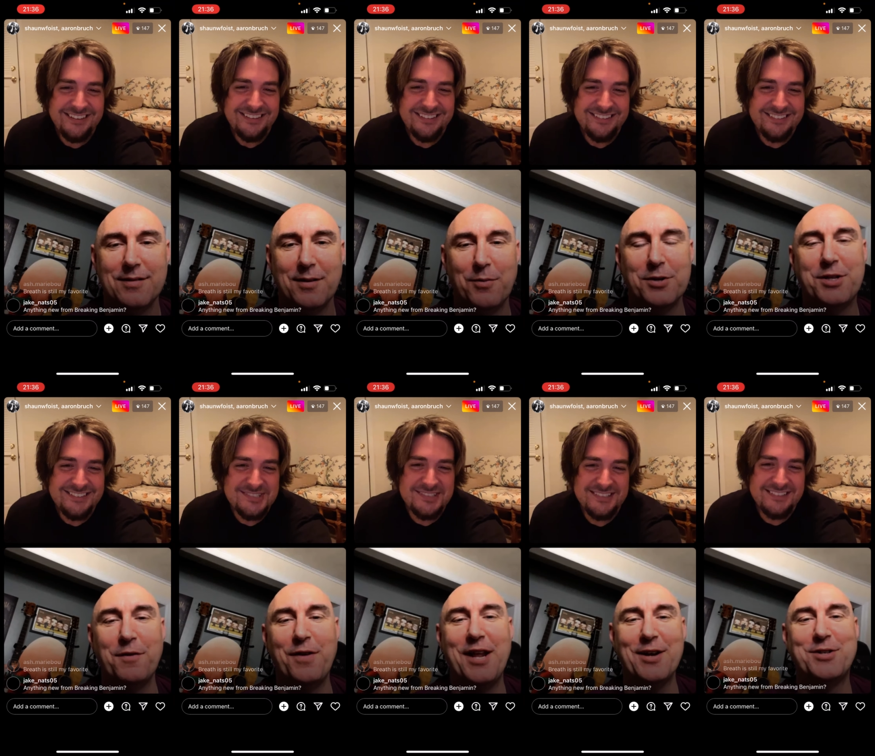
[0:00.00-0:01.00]
Speaker 1: Most of the
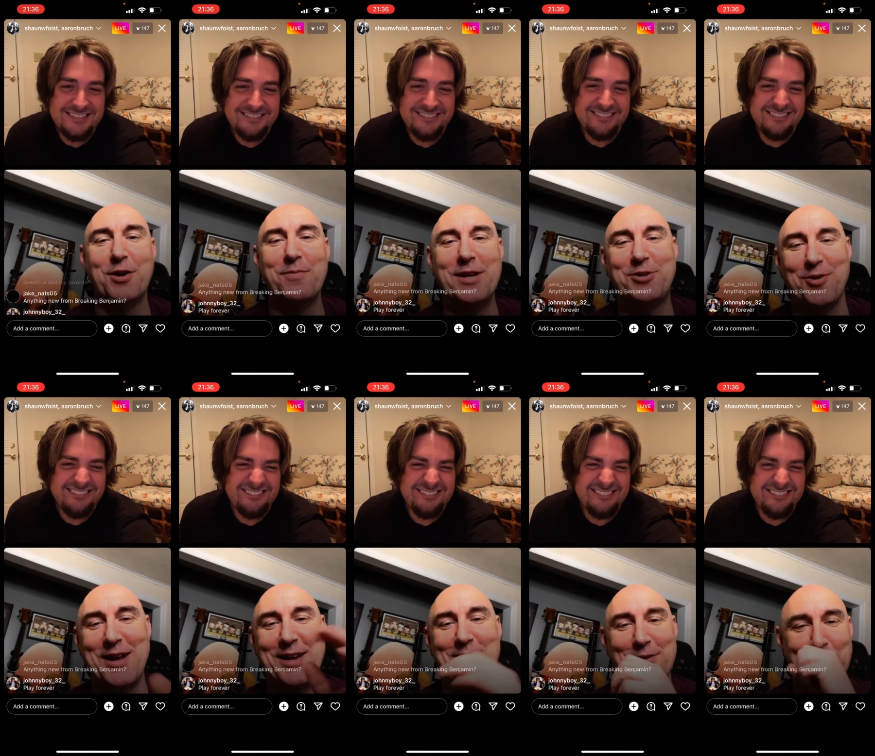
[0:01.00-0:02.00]
videos are me drinking
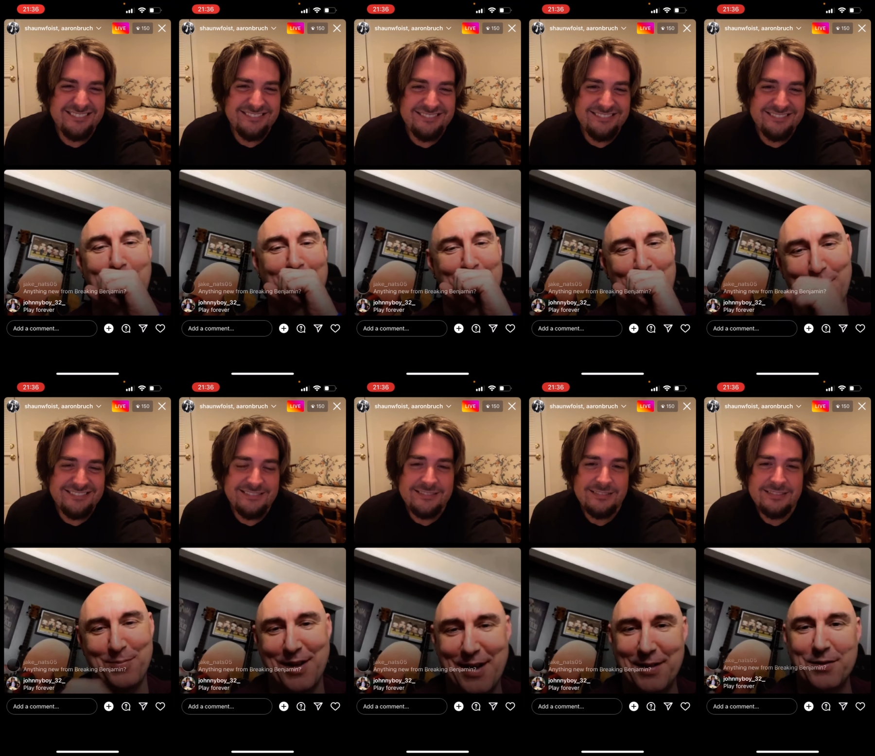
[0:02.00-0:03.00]
or talking while playing.
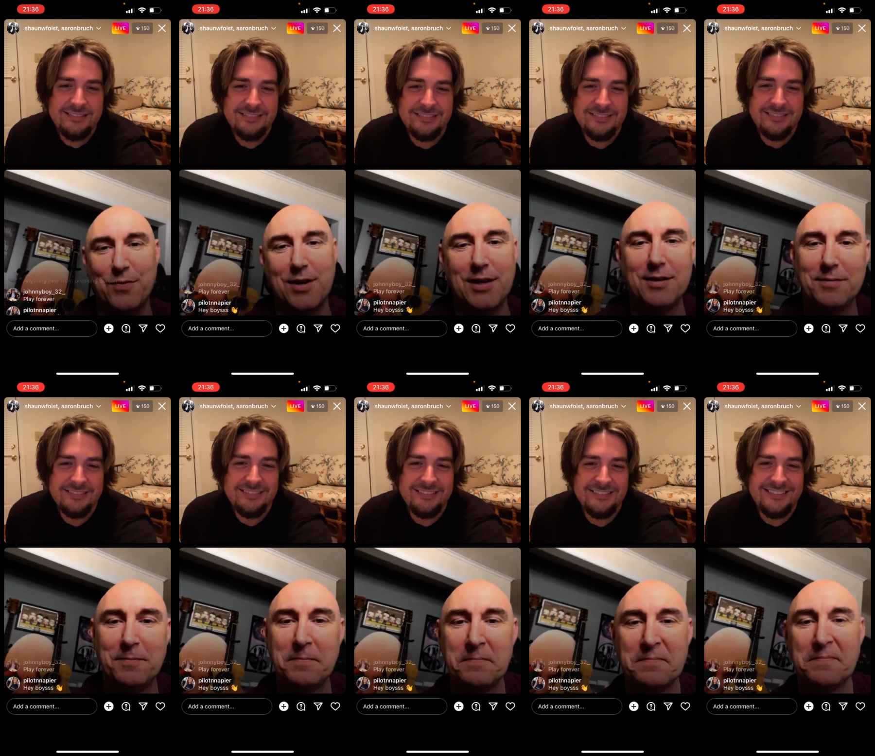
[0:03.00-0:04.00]
It's a big boy.